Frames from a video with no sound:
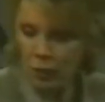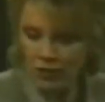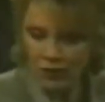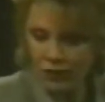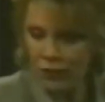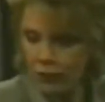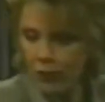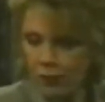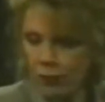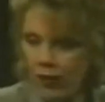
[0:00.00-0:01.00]
wants us in the front
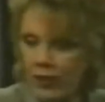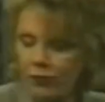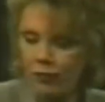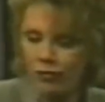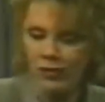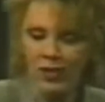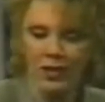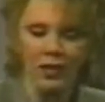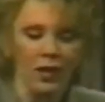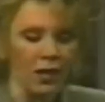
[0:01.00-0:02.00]
praying if there's a
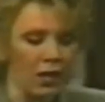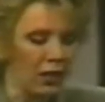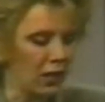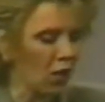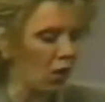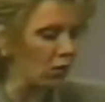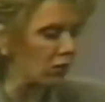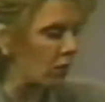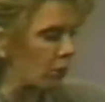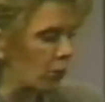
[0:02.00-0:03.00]
need. And he called us
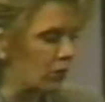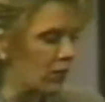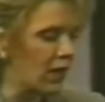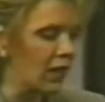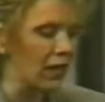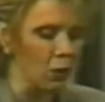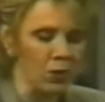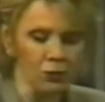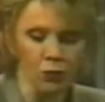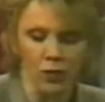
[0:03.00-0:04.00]
up one day, and I went
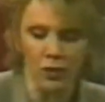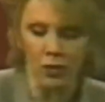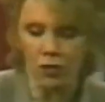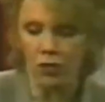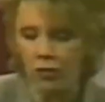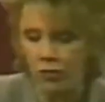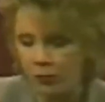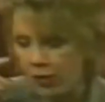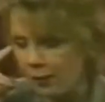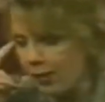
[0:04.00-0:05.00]
up to a little girl to
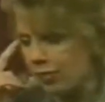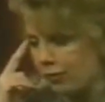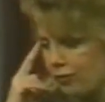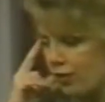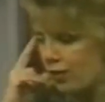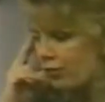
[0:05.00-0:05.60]
pray, about 13